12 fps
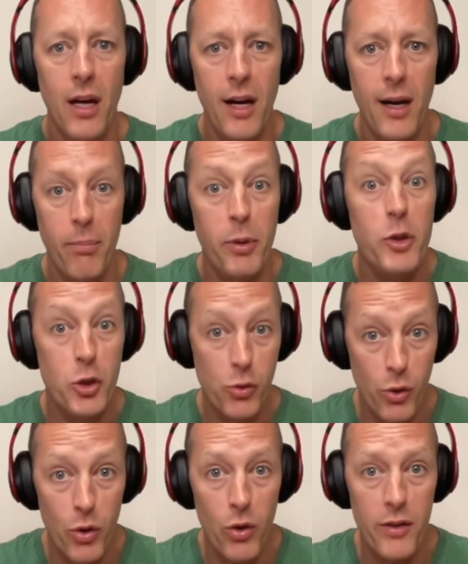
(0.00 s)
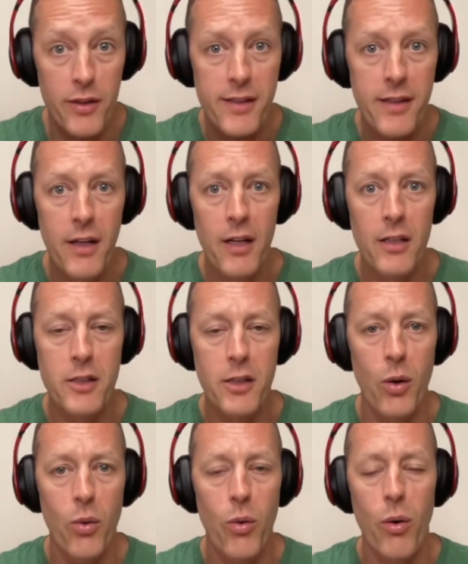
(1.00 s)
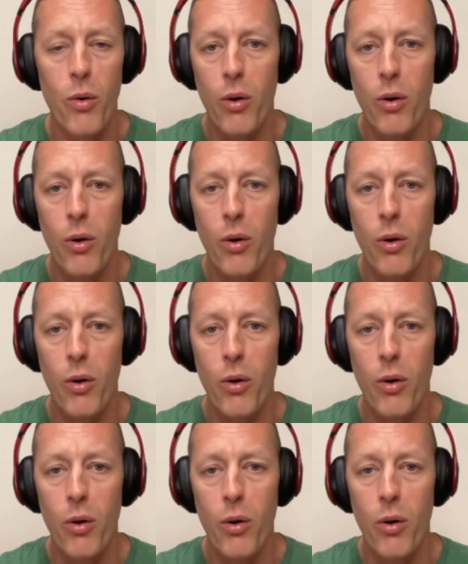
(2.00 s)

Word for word: uh, patrols. So, uh,